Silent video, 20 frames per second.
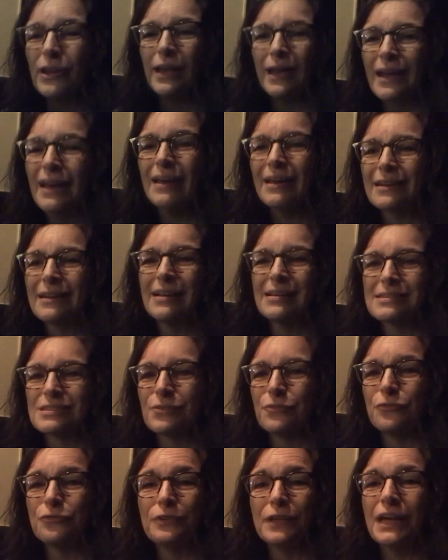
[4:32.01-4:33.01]
ad has a
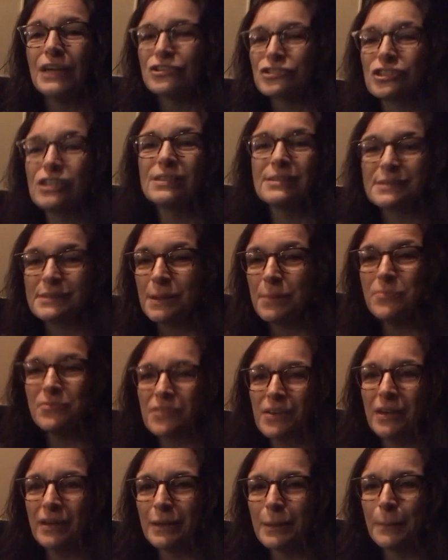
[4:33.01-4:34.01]
flashing
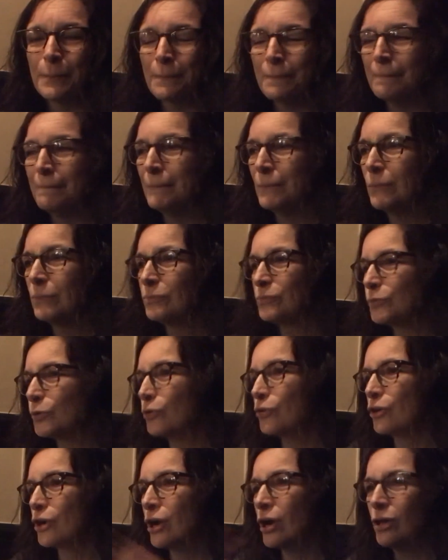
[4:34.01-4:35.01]
something, or
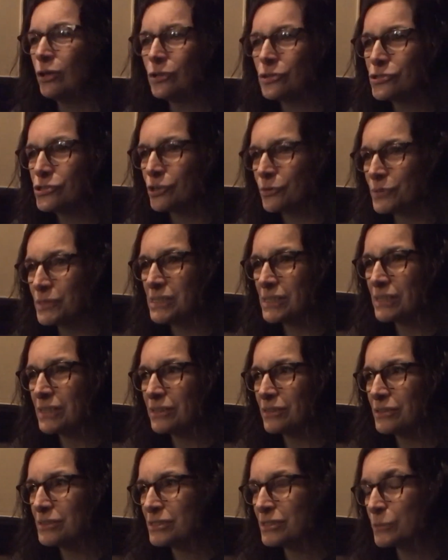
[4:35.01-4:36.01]
the colors are
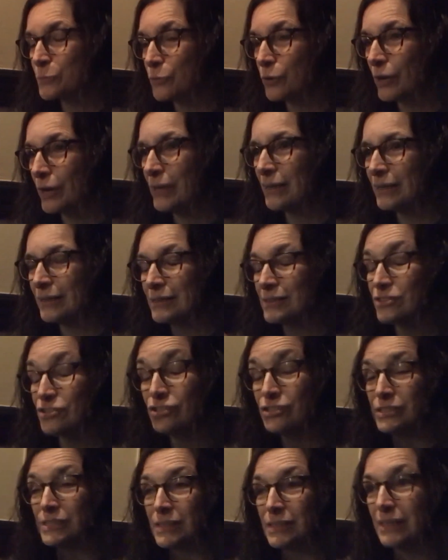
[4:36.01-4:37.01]
ridiculously bright, and it's
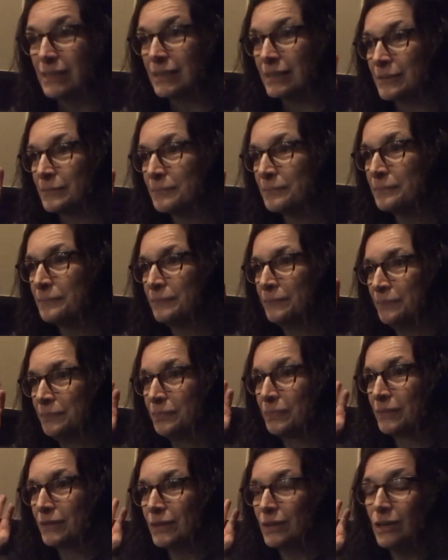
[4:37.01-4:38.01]
just like,
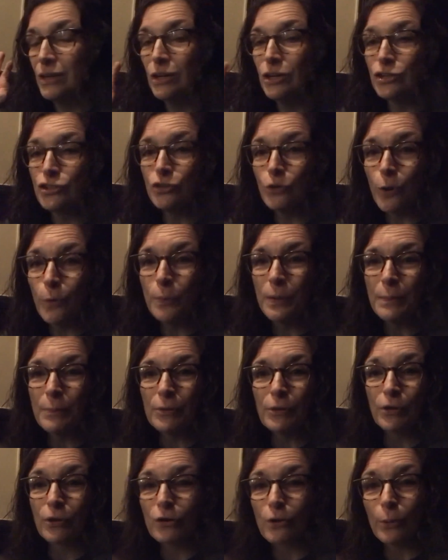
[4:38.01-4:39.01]
do you know what people
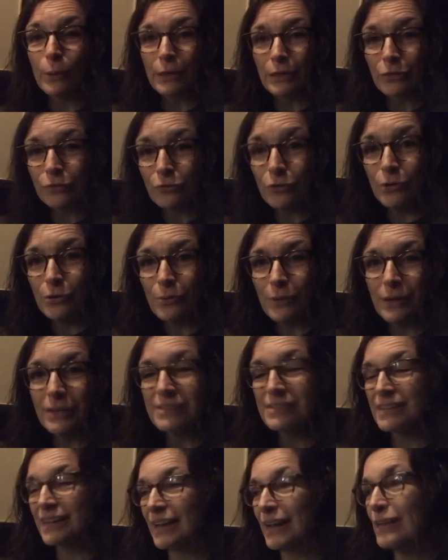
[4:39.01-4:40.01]
are going through? And
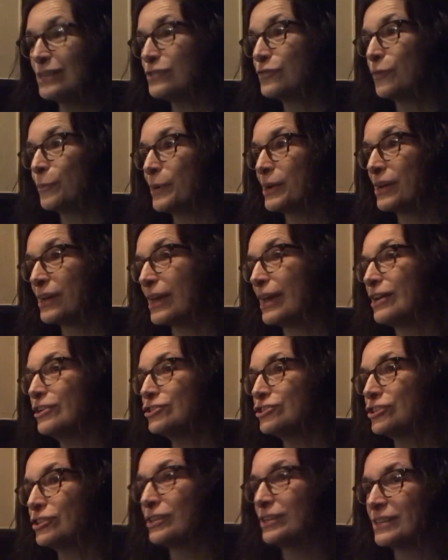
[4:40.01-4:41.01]
it's like ads for
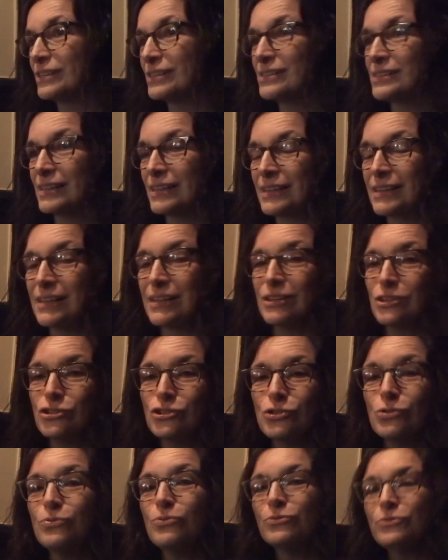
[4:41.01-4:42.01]
medication, and it's like, could
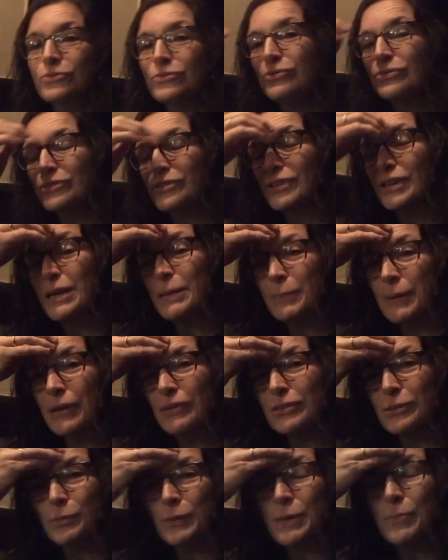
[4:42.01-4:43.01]
you think about
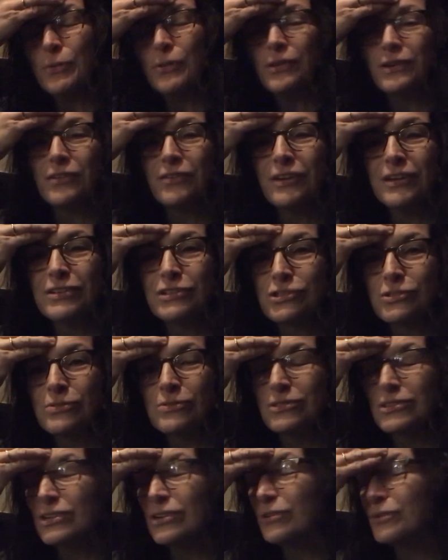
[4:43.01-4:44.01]
the people that have had a,
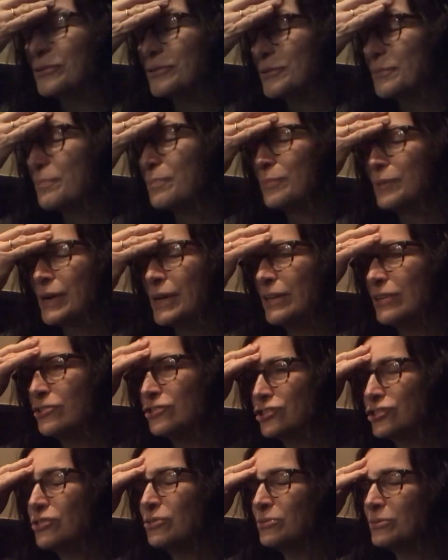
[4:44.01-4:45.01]
you know, a brain
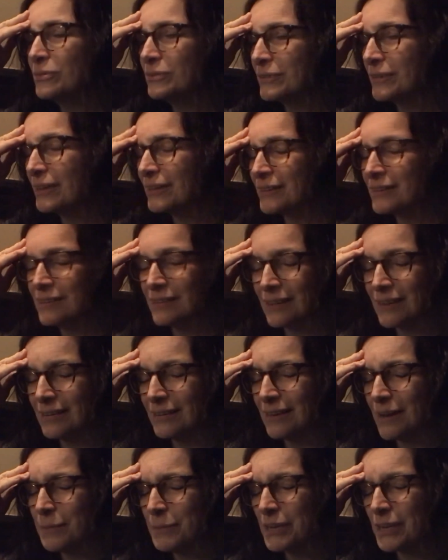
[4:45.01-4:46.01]
issue, like, and
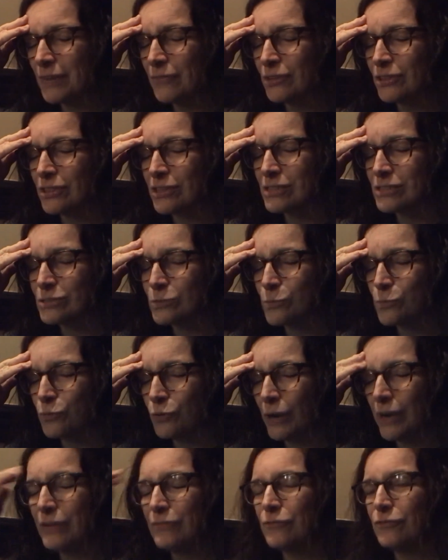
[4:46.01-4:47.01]
not make everything so
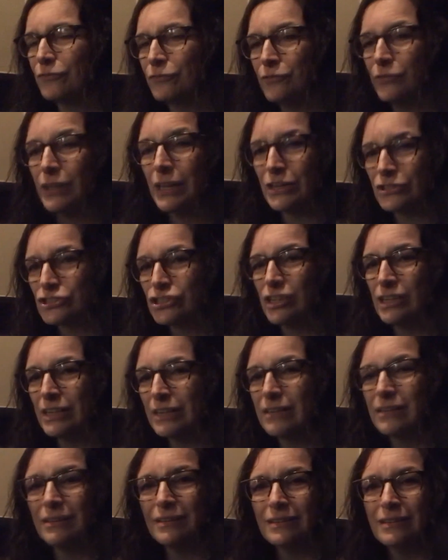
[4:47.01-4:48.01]
bright and flashing
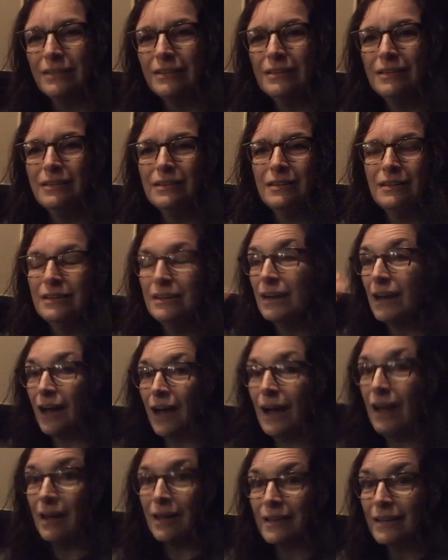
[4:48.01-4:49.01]
and,
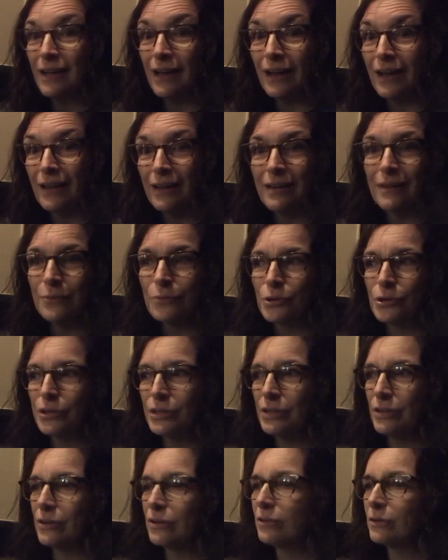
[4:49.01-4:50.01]
hi, hi, we're
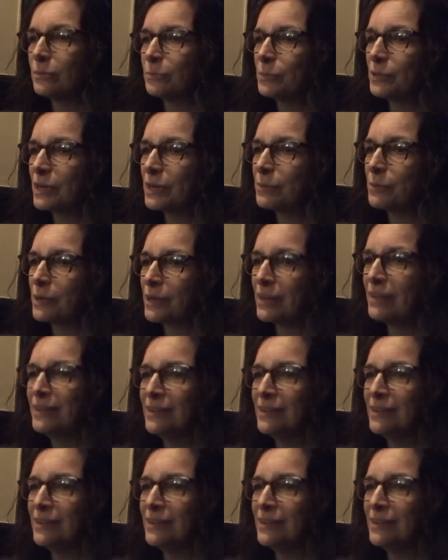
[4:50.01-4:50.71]
here. But anyway.